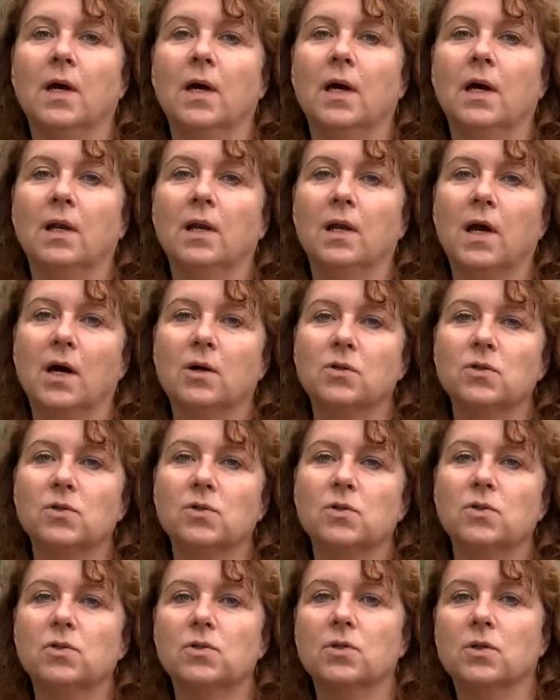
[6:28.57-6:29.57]
allows
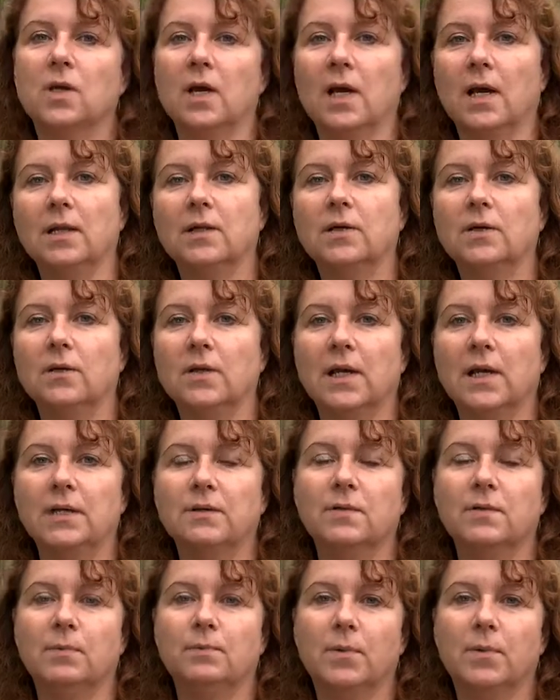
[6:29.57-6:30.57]
us to
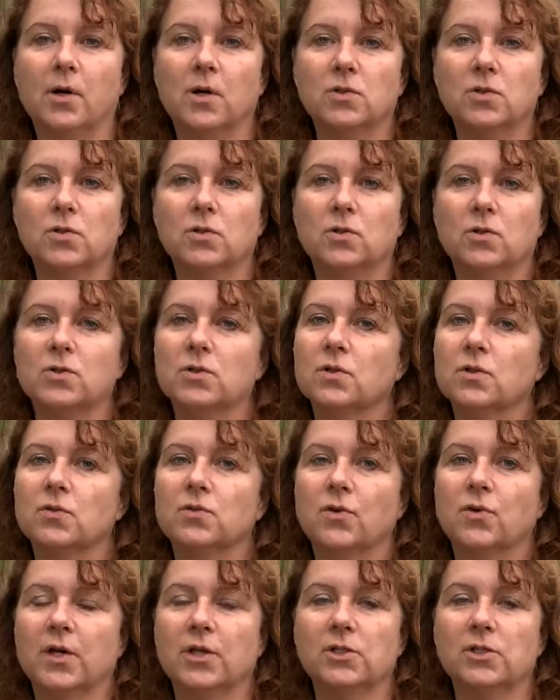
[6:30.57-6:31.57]
calculate the past
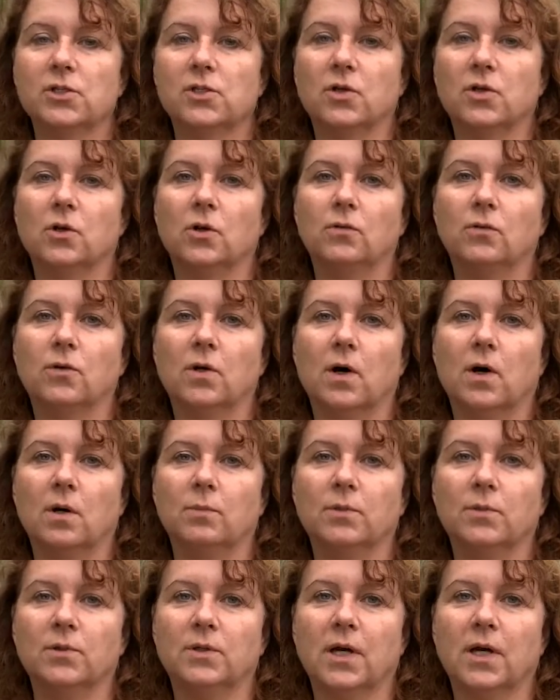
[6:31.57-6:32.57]
concentration of
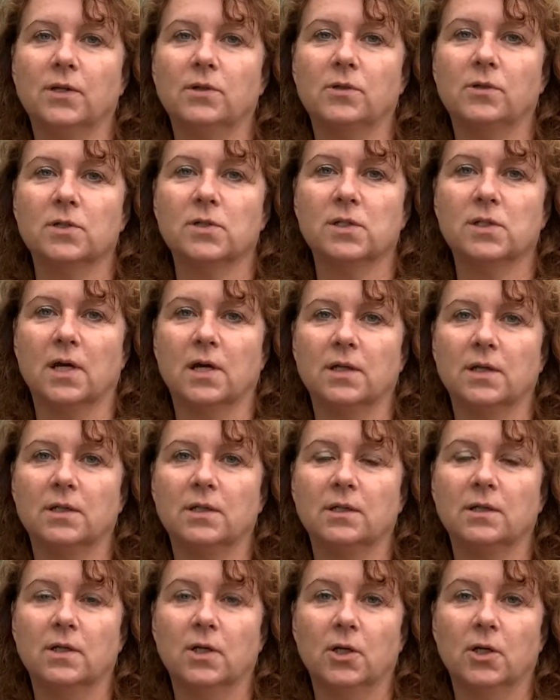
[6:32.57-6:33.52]
carbon dioxide,